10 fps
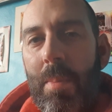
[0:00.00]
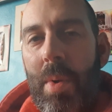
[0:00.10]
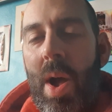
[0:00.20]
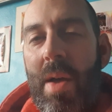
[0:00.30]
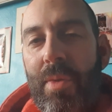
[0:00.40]

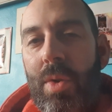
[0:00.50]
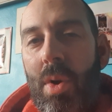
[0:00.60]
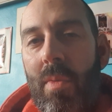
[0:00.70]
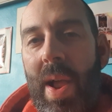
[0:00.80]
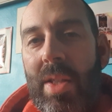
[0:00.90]
but I haven't
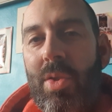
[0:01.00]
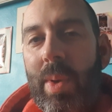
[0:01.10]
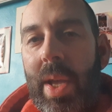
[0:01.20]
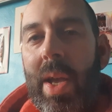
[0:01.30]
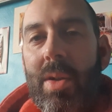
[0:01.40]
got round to
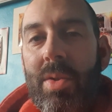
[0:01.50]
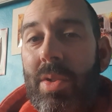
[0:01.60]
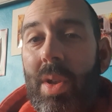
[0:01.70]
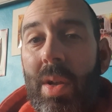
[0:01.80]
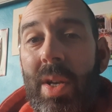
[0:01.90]
it yet because
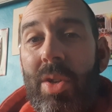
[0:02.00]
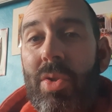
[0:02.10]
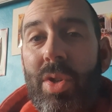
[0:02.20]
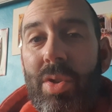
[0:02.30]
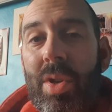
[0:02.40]
I
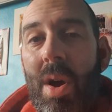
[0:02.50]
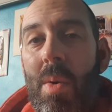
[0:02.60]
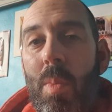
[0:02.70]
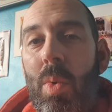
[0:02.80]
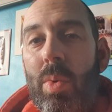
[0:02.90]
literally just
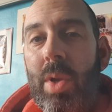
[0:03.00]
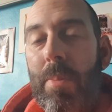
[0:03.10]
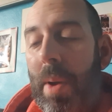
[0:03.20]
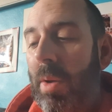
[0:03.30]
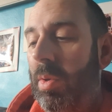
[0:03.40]
can't walk to the
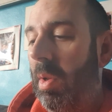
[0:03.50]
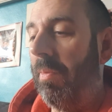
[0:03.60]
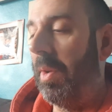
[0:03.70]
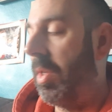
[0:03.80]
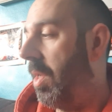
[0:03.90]
post office.